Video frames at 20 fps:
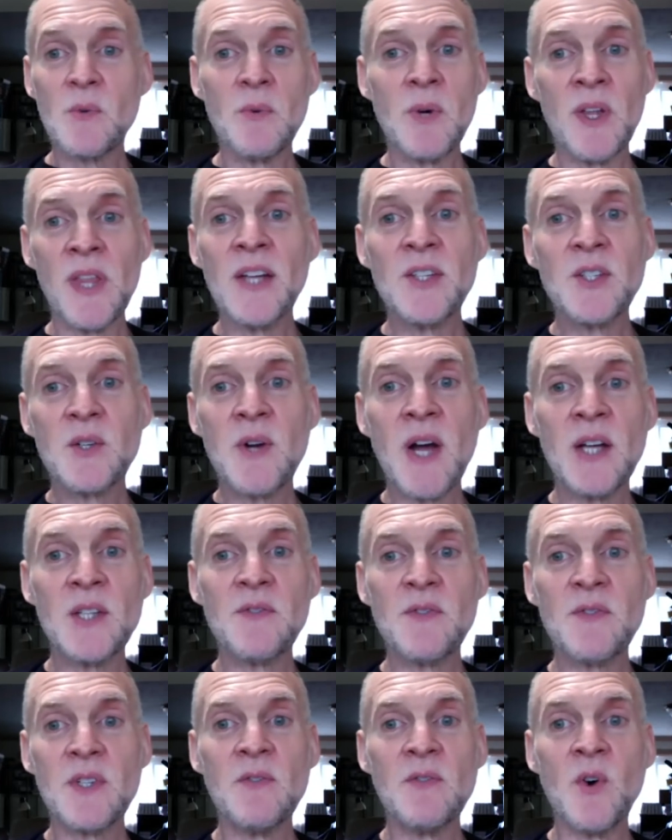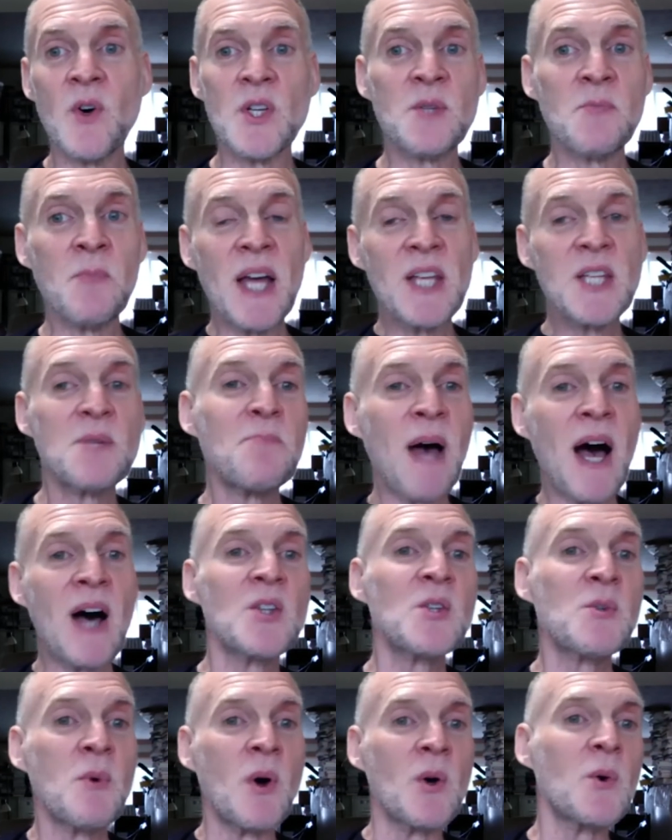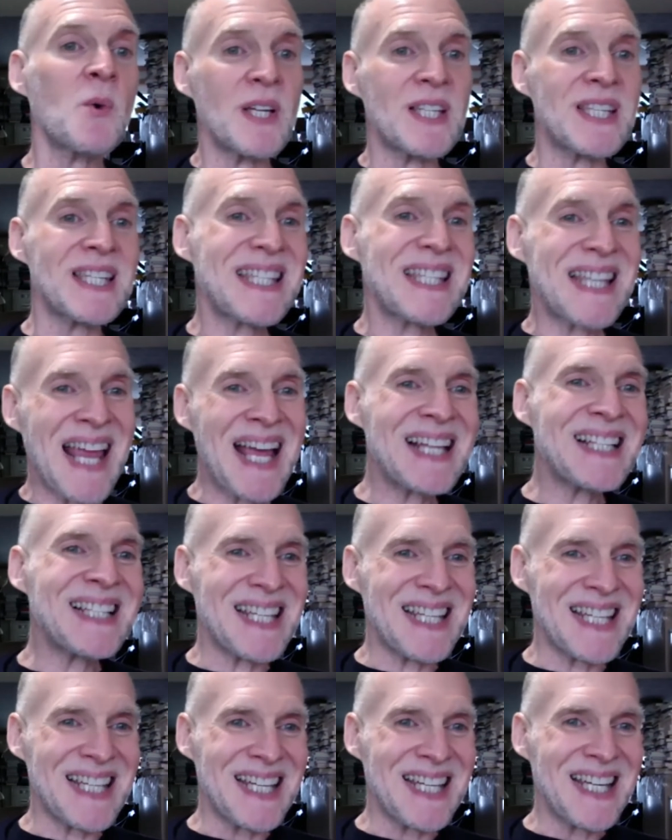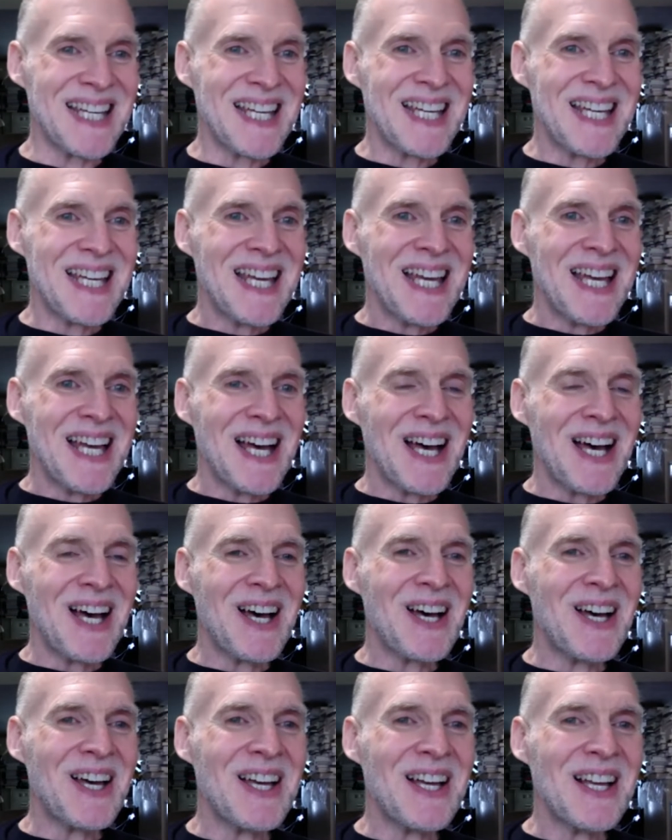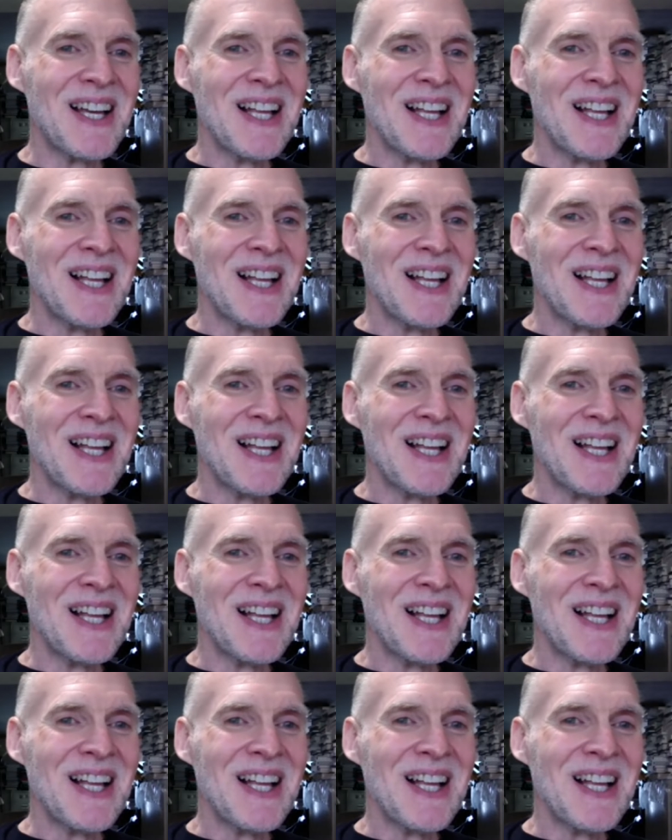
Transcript: well, that's grounds for divorce, my spouse won't quit standing. I'll